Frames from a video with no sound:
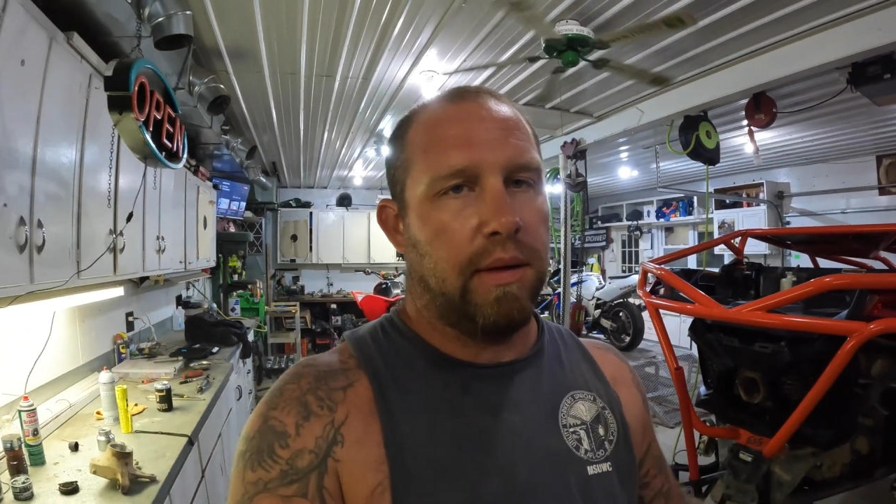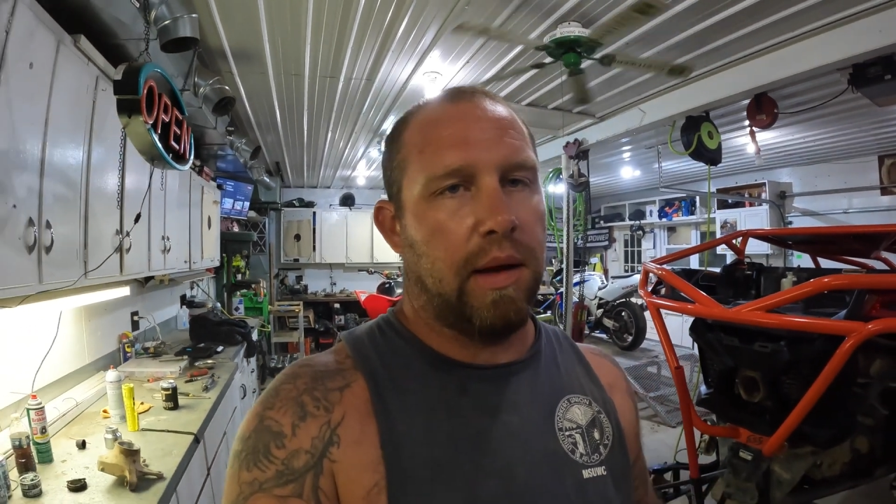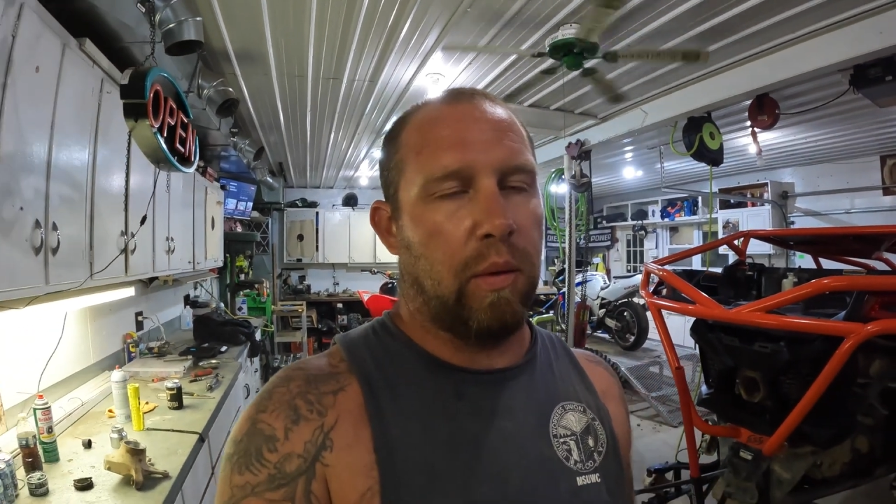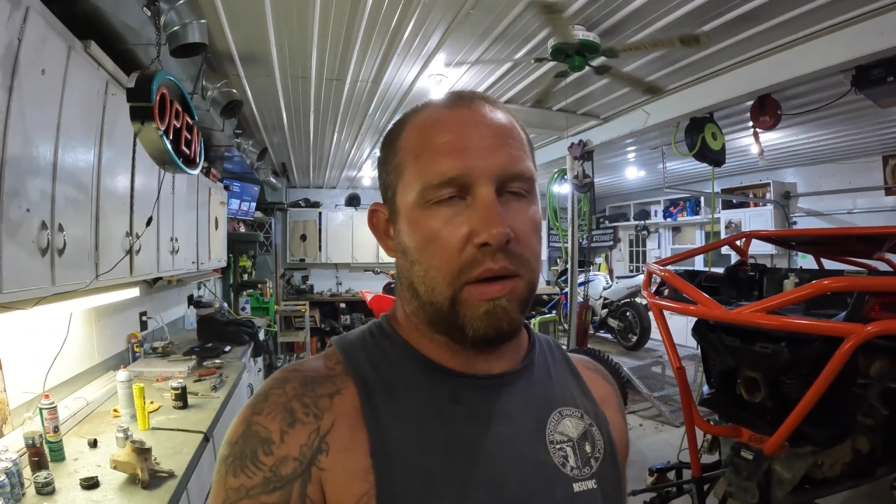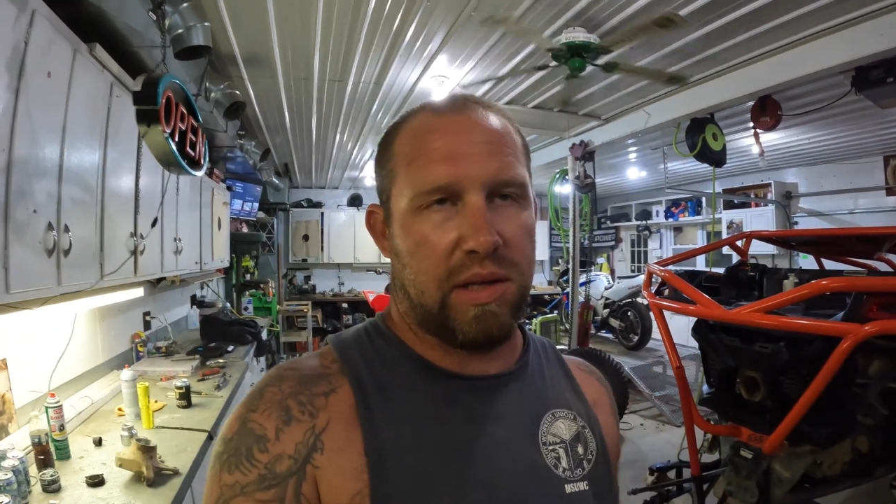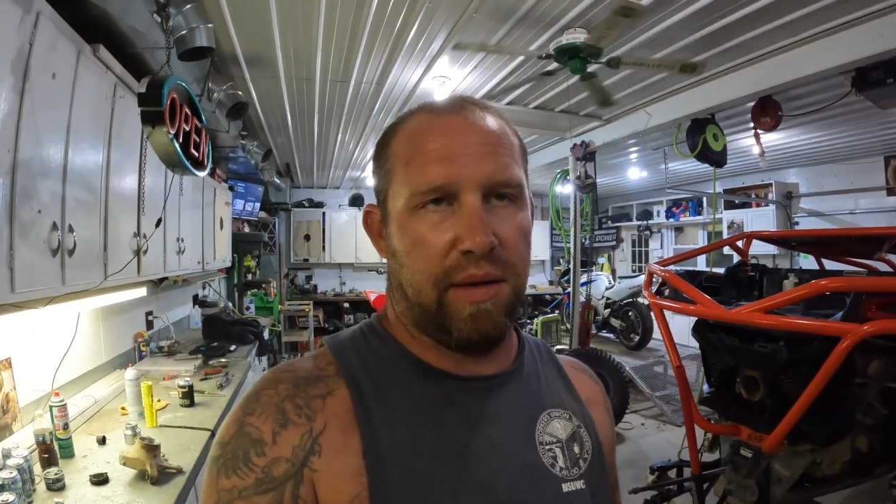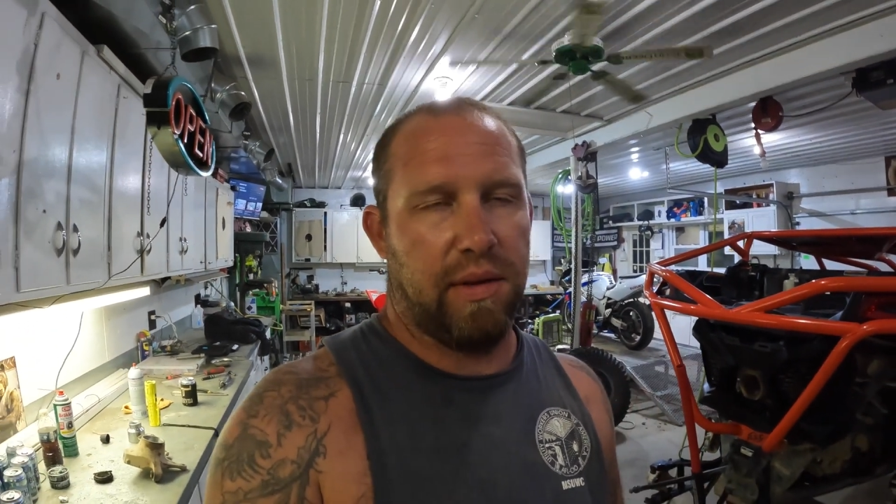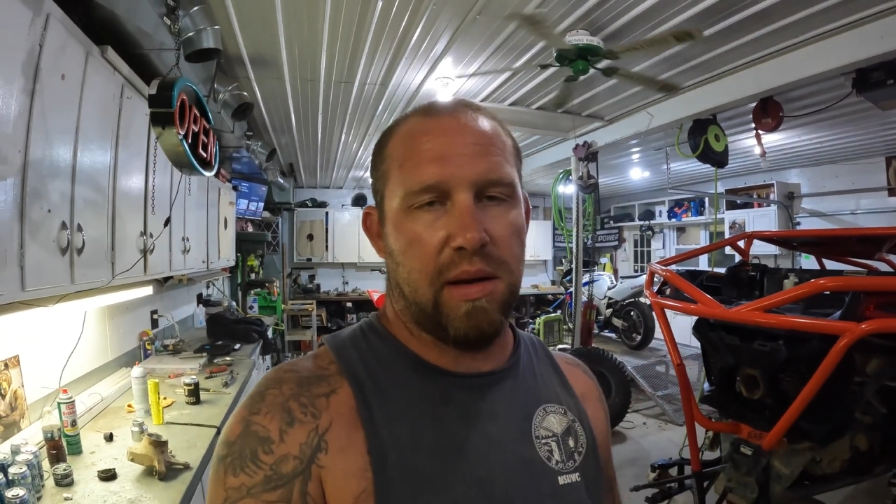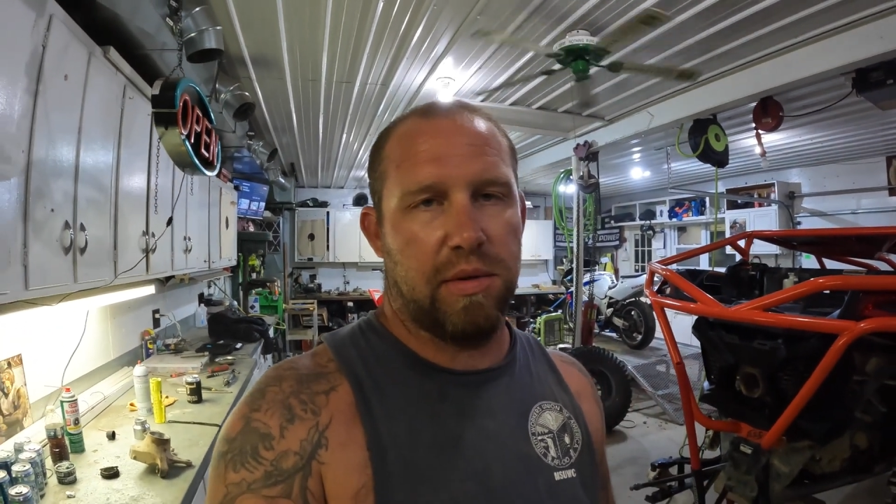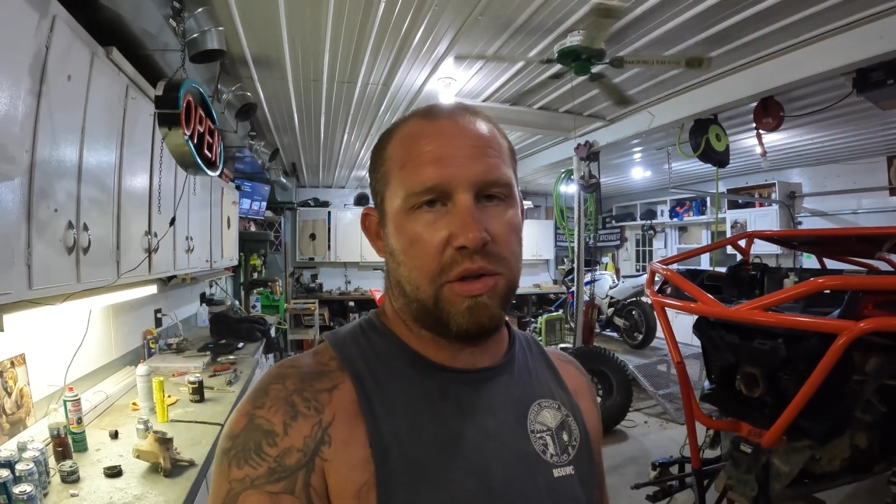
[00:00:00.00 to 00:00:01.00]
It wasn't
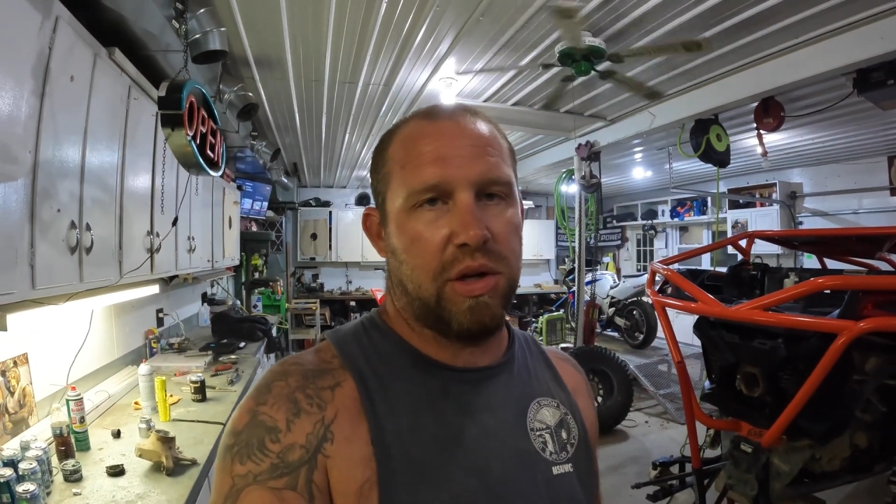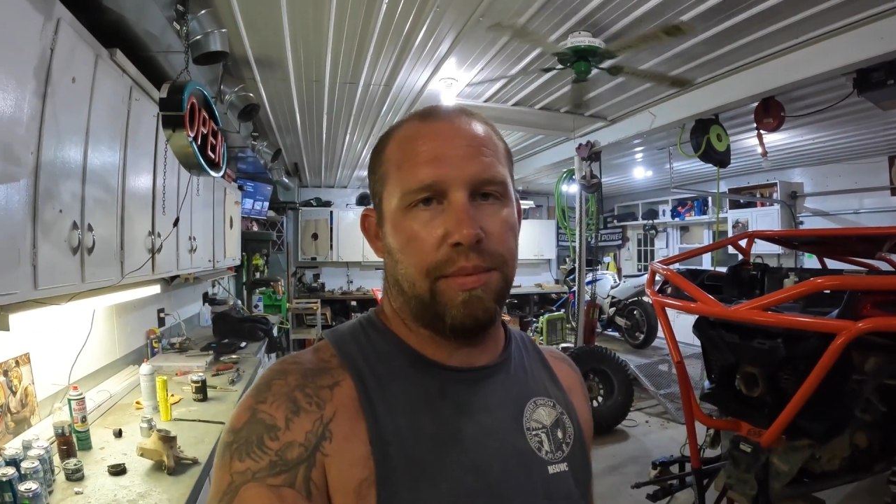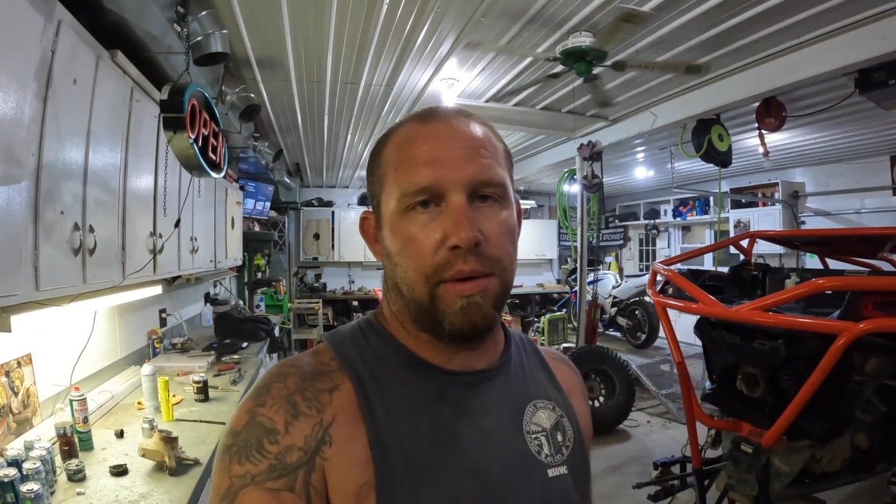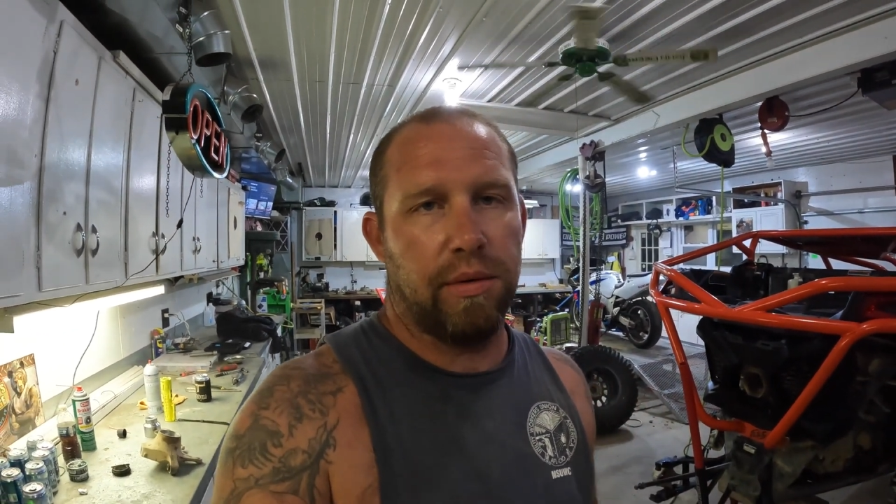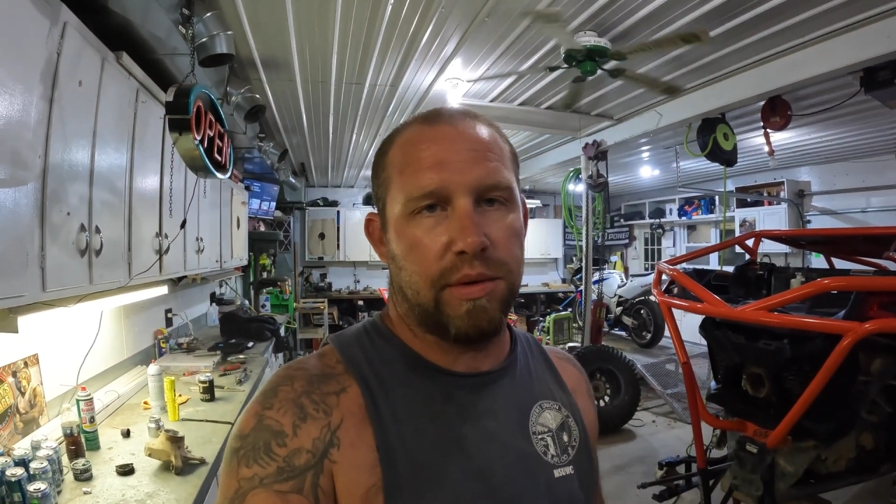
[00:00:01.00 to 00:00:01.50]
even that much cheaper.